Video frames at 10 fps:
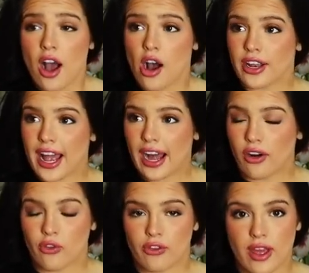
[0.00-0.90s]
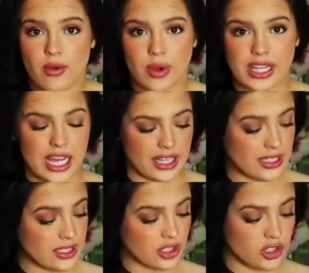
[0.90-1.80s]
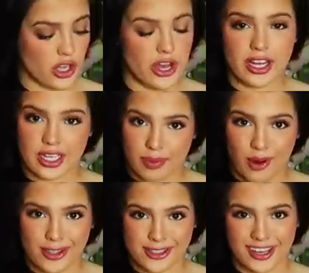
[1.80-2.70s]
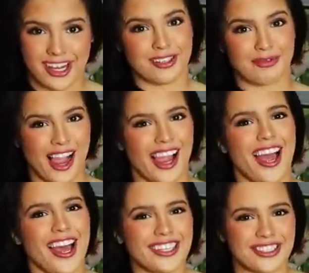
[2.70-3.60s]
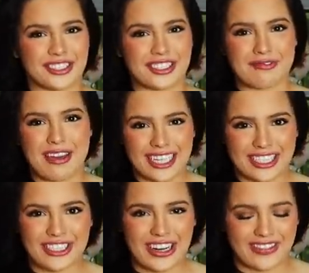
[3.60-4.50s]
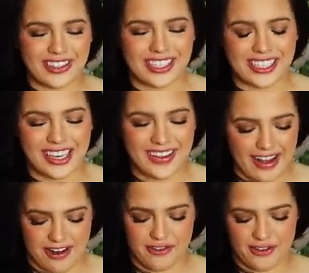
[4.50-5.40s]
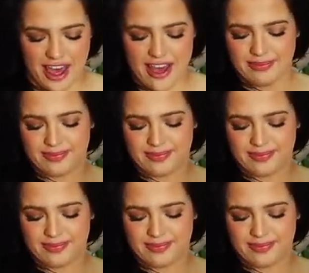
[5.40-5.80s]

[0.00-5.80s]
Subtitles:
on an outfit with a little skirt, and I bought the skirt as well just to make sure I've got the cute outfit.